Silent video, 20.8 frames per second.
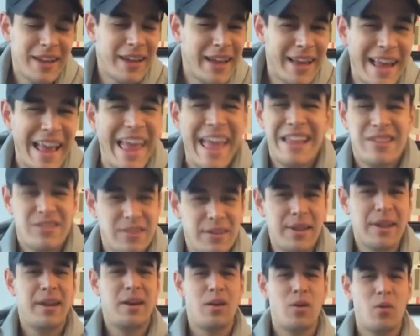it's
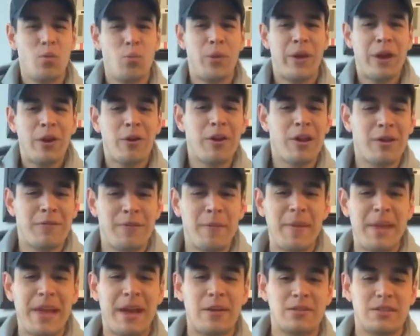like hearing it from
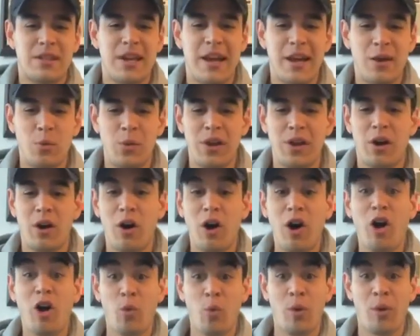the outside, we
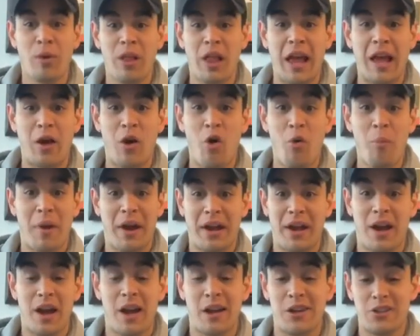all were like, oh my
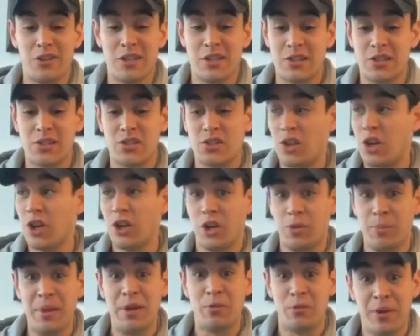gosh, this is going to
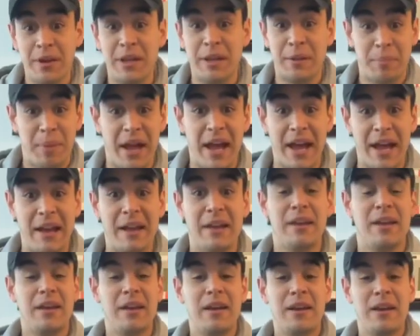be really bad.
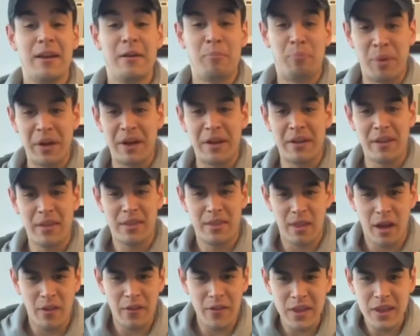But
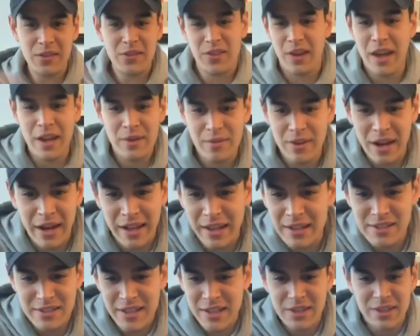on the inside of it, I
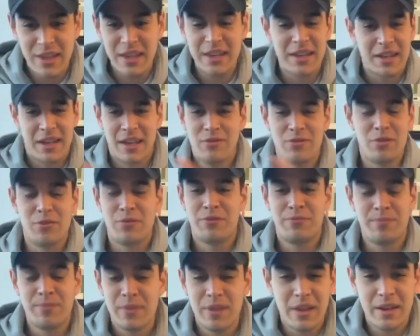guess they didn't have
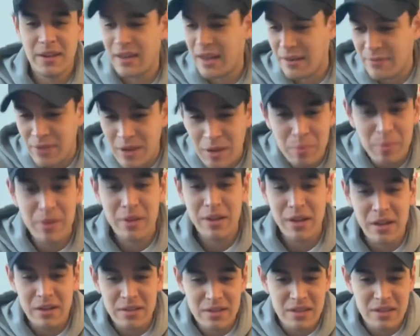the ability to see